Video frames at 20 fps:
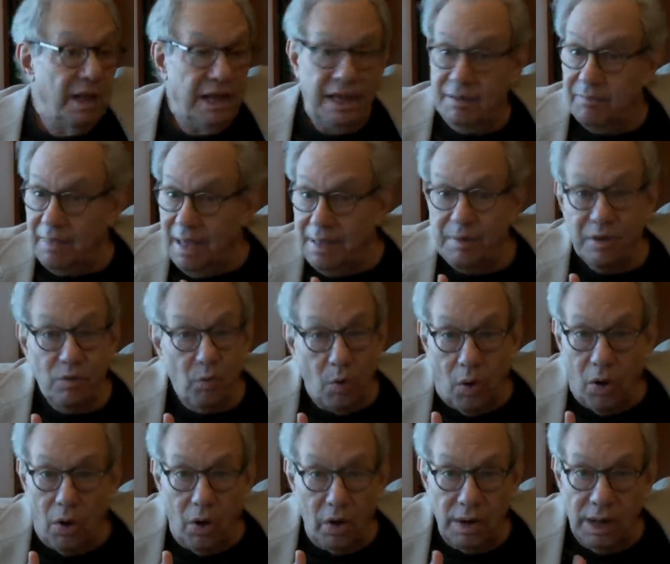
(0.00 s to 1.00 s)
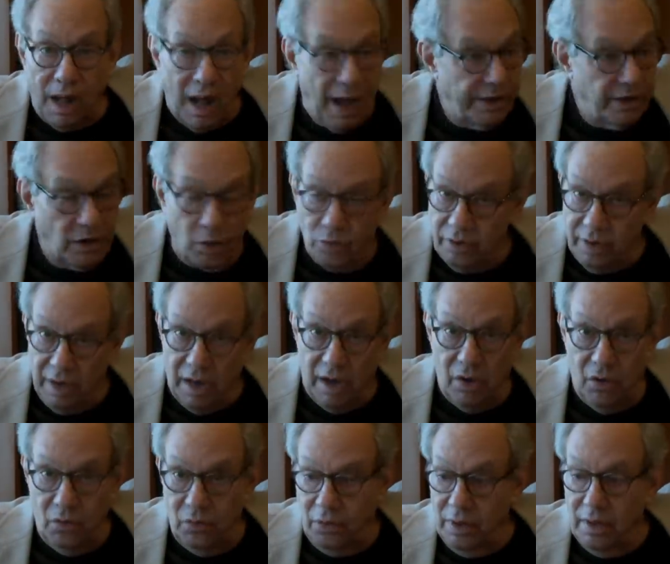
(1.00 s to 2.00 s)
He may be wrong. I don't
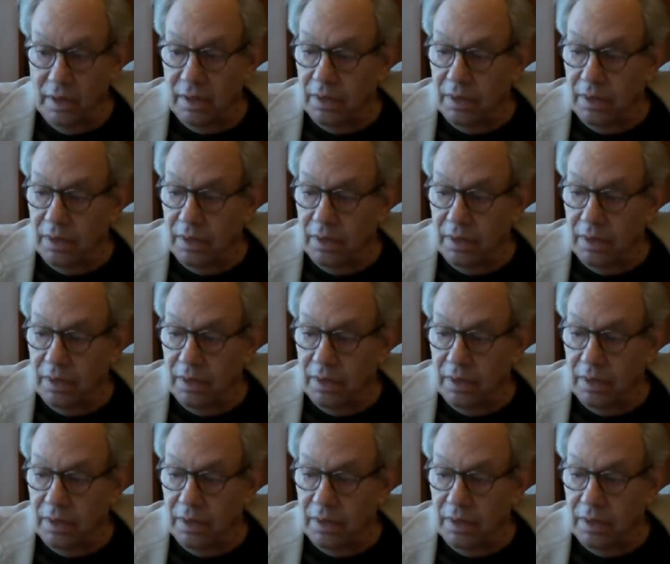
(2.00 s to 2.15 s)
know.